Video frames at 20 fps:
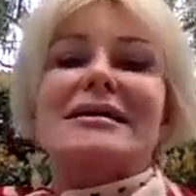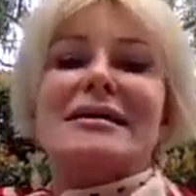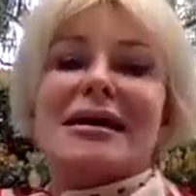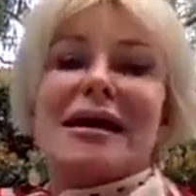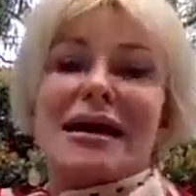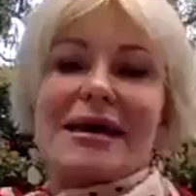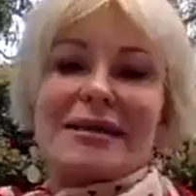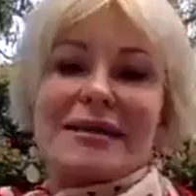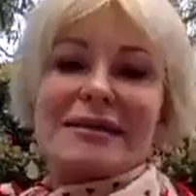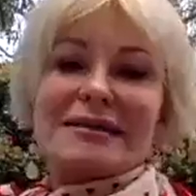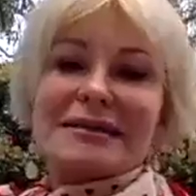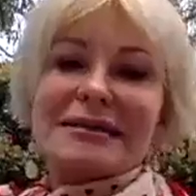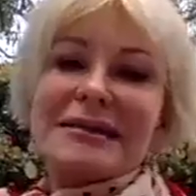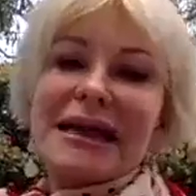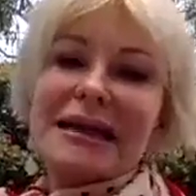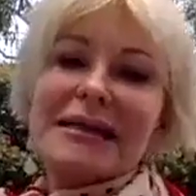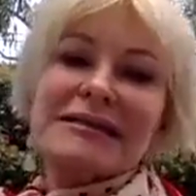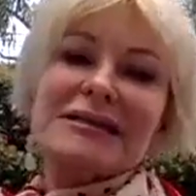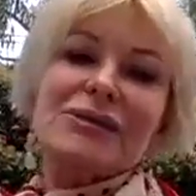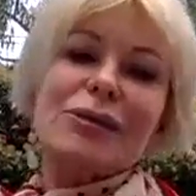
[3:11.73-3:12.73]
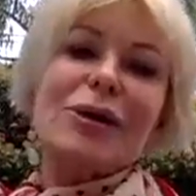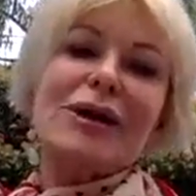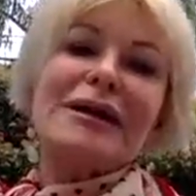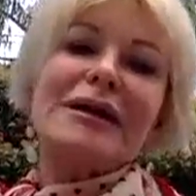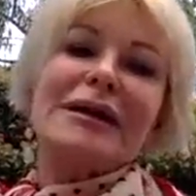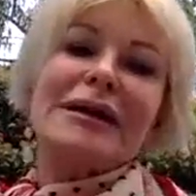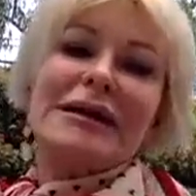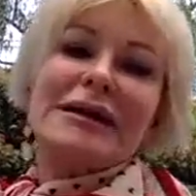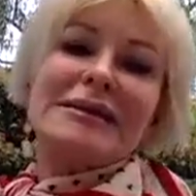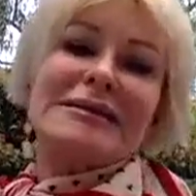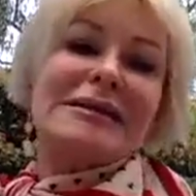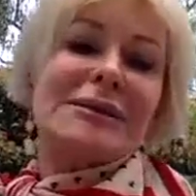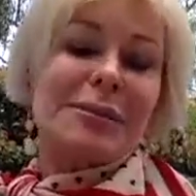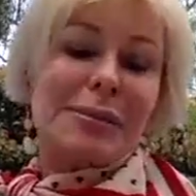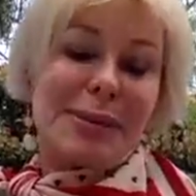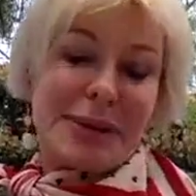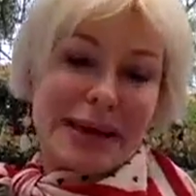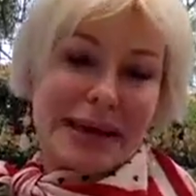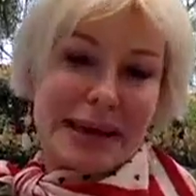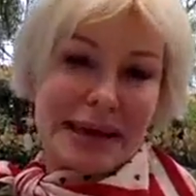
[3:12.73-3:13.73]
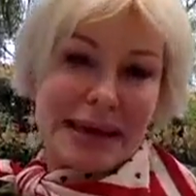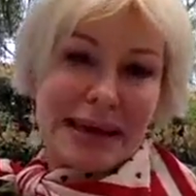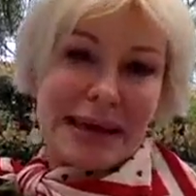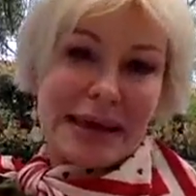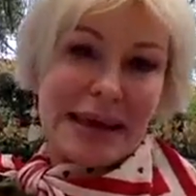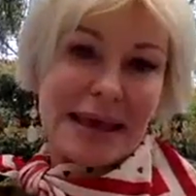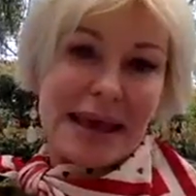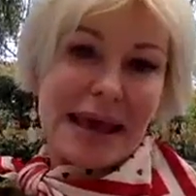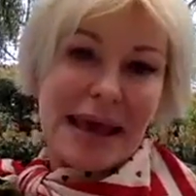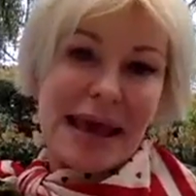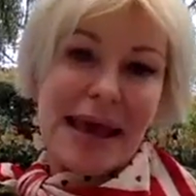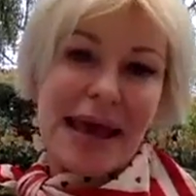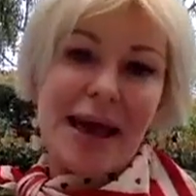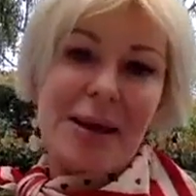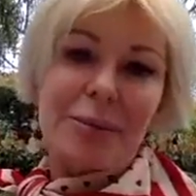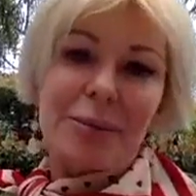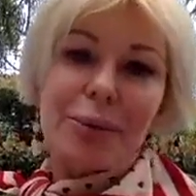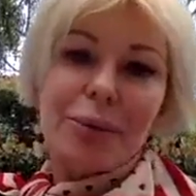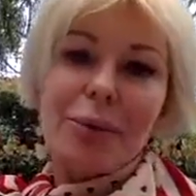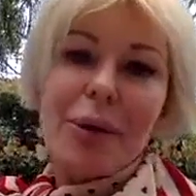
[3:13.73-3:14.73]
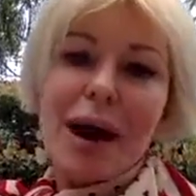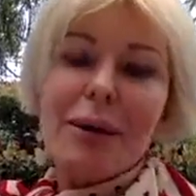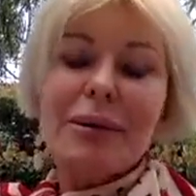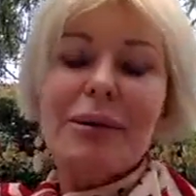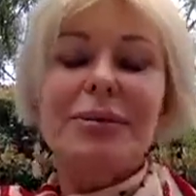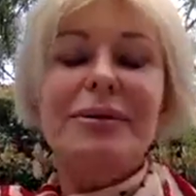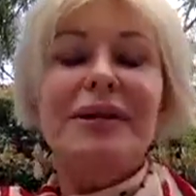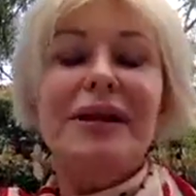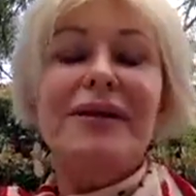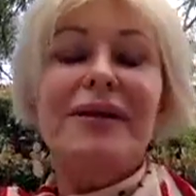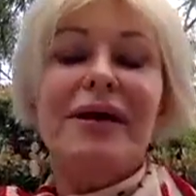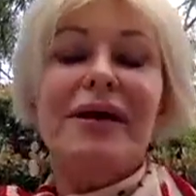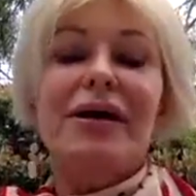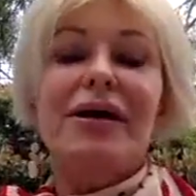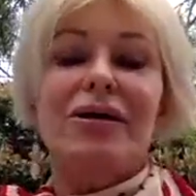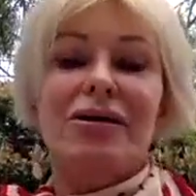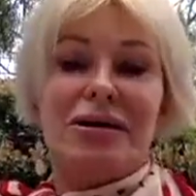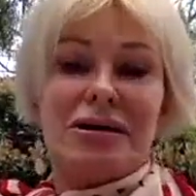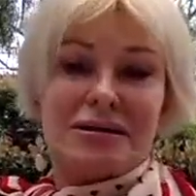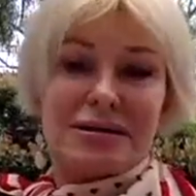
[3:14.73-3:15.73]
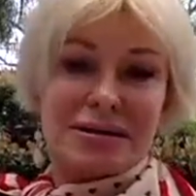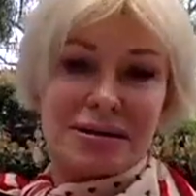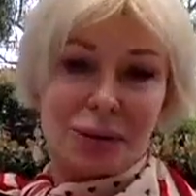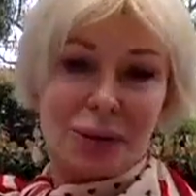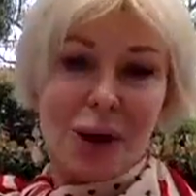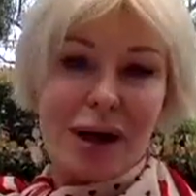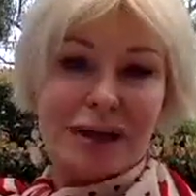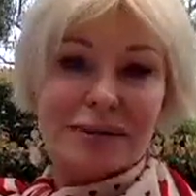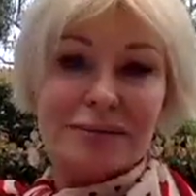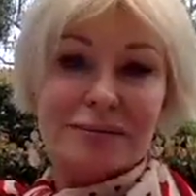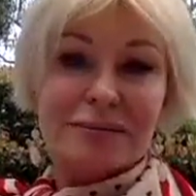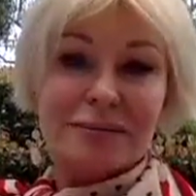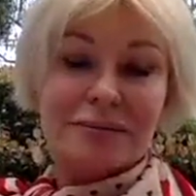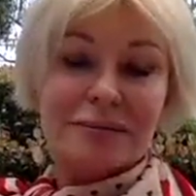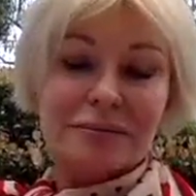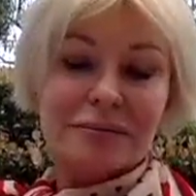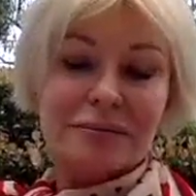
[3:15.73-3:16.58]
Okay, this next one is a biggie and probably the hardest one.